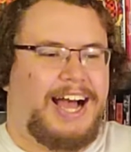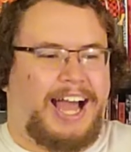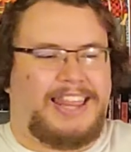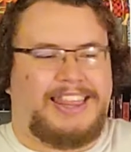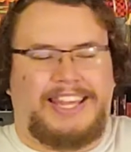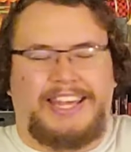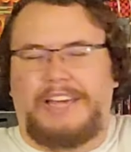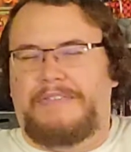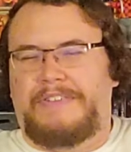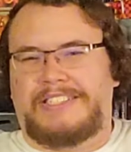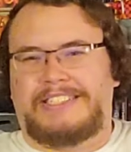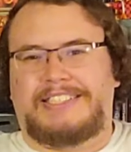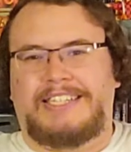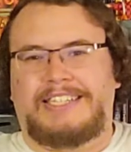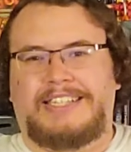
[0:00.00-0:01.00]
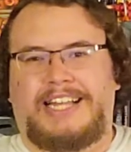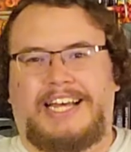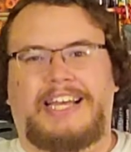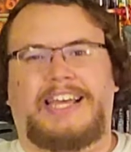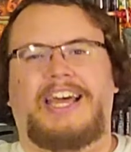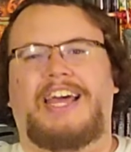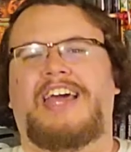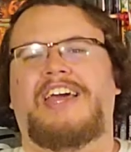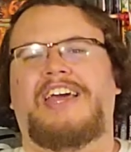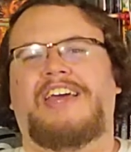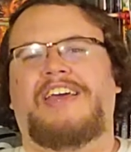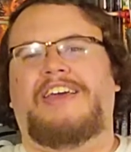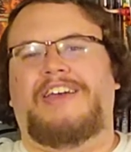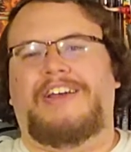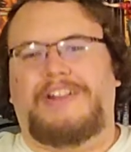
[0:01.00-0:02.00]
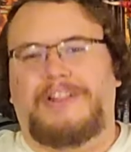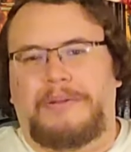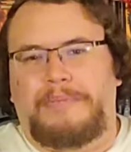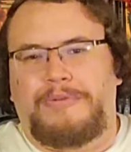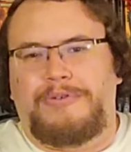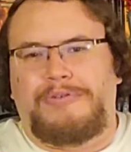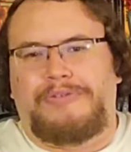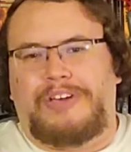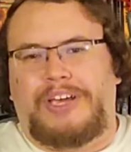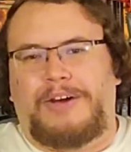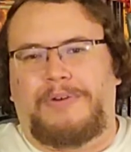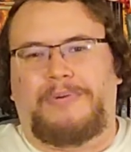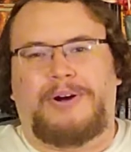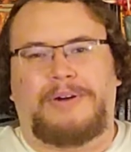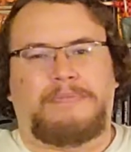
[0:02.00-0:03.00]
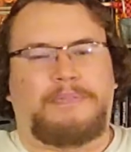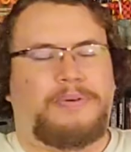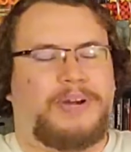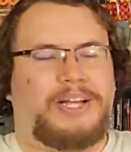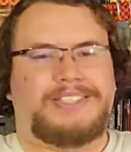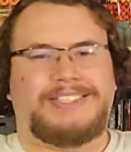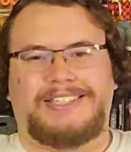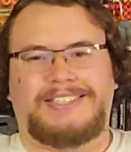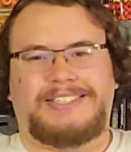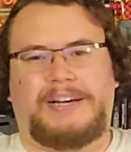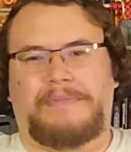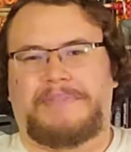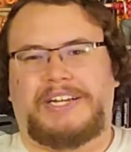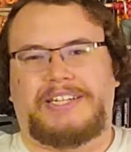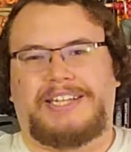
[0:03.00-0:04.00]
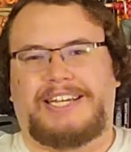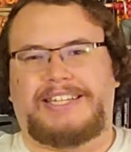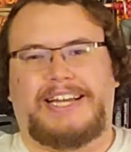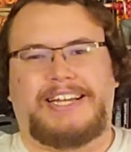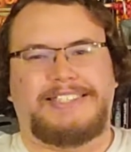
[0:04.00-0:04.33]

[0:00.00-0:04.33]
He even says like "a" in the movie at one point, so something like that. He